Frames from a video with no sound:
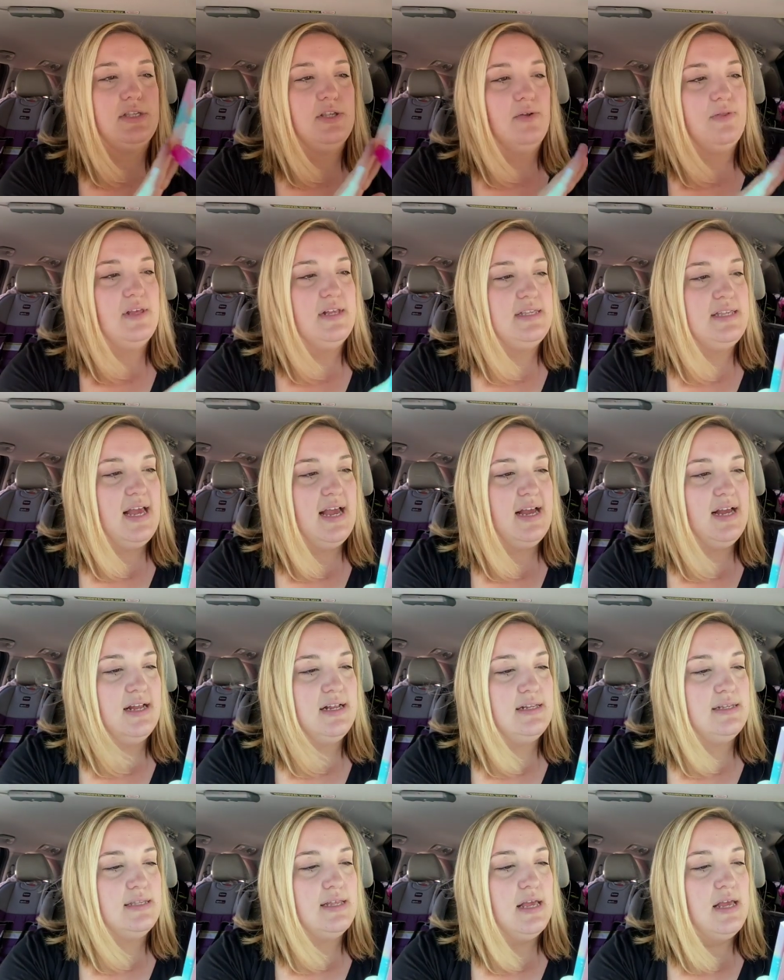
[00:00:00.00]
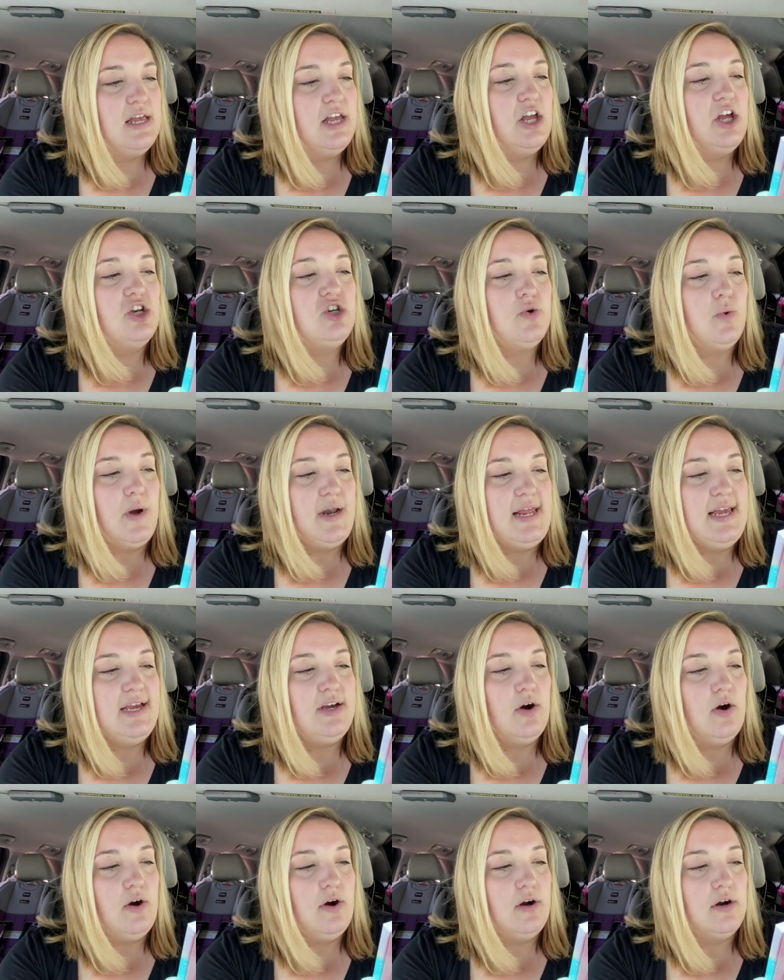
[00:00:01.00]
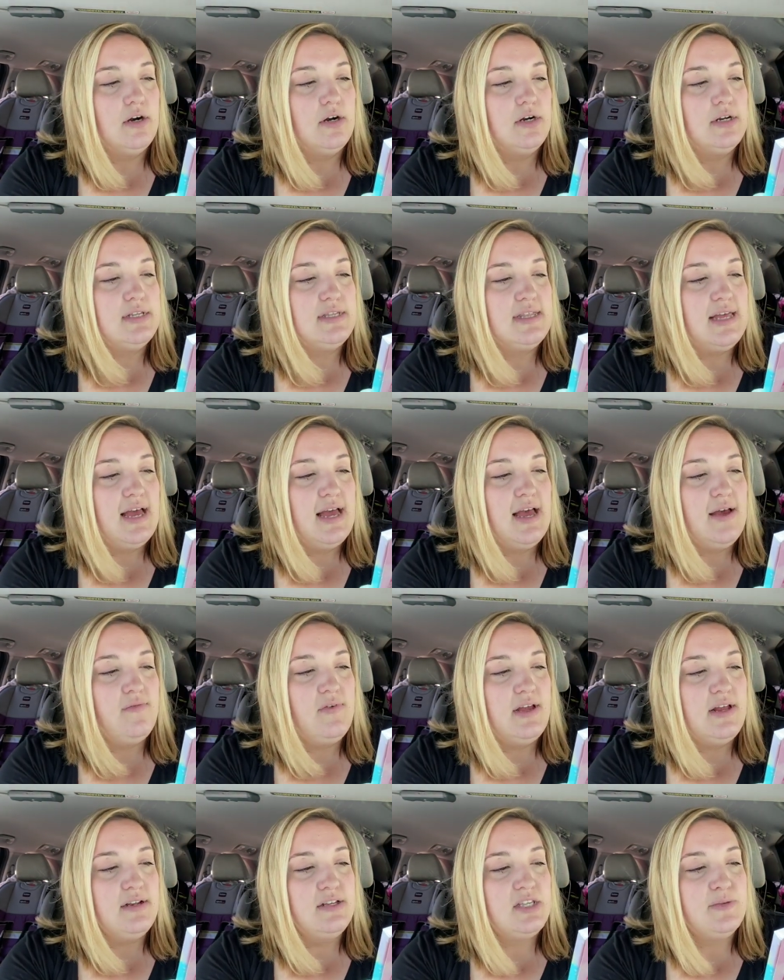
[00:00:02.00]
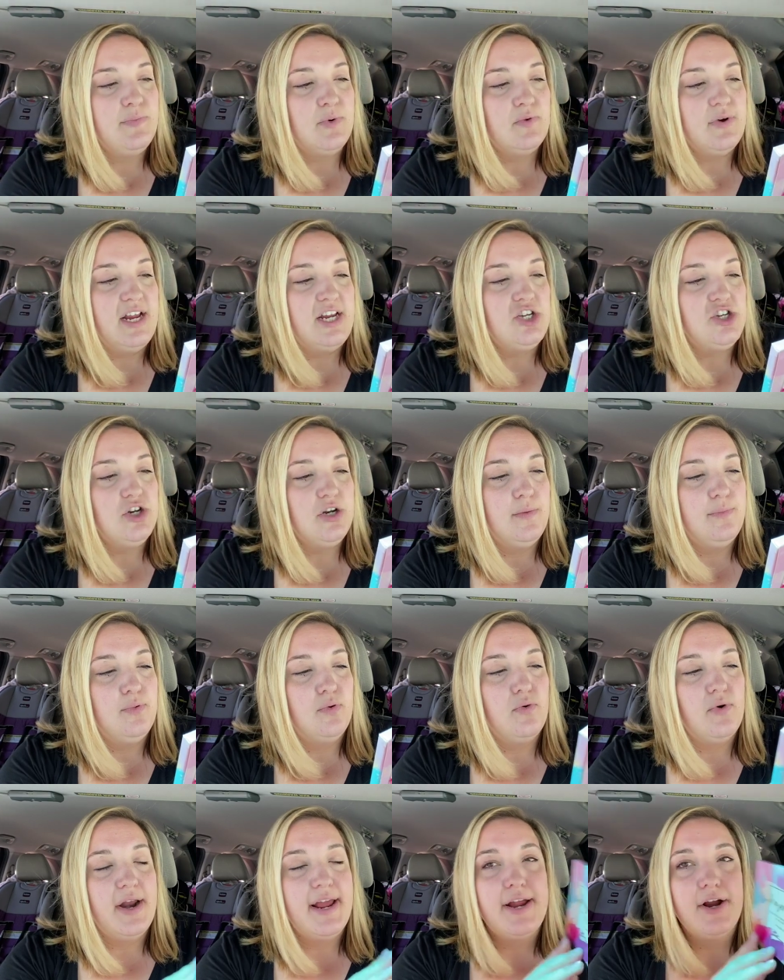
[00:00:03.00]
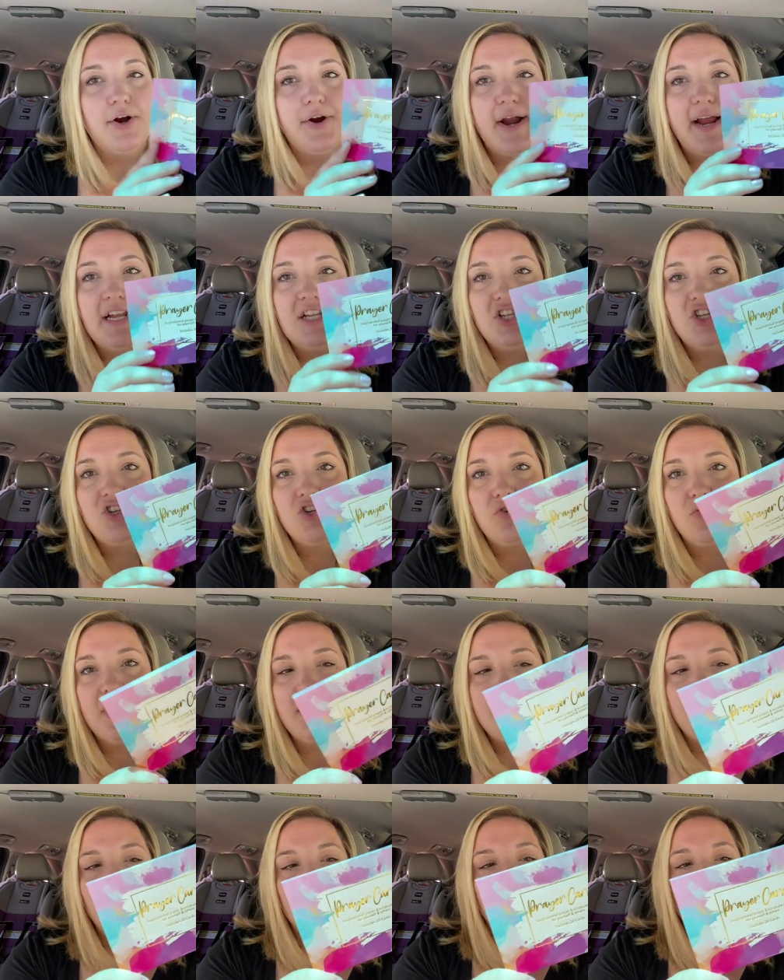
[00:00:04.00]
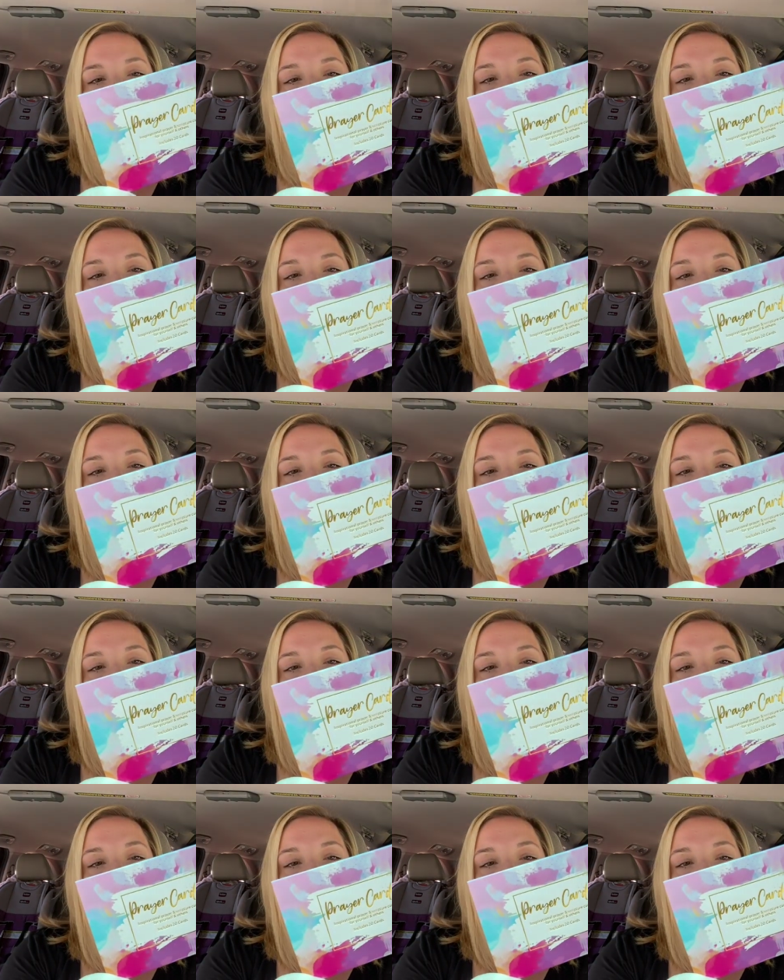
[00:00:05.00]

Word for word: So this has 20 cards that have inspirational prayer and scripture